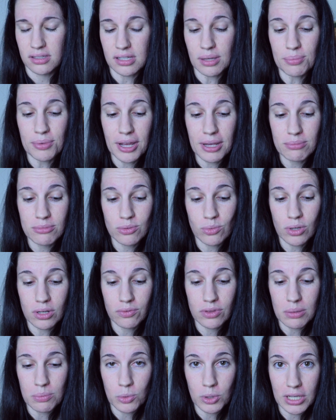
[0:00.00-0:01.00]
Sometimes one
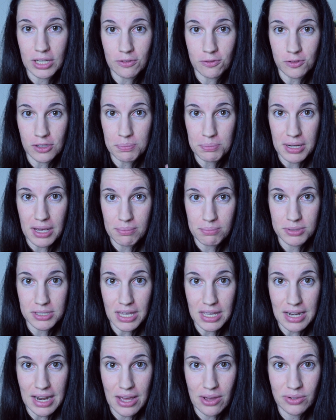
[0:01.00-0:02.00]
of them would get flipped
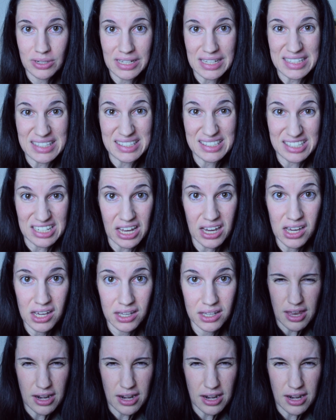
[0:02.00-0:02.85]
upside down and get stuck,